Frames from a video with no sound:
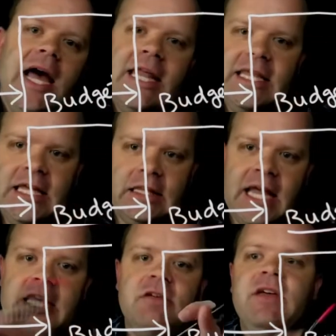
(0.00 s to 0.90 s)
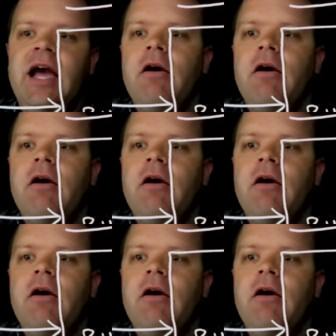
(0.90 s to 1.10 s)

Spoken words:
The length of the arrow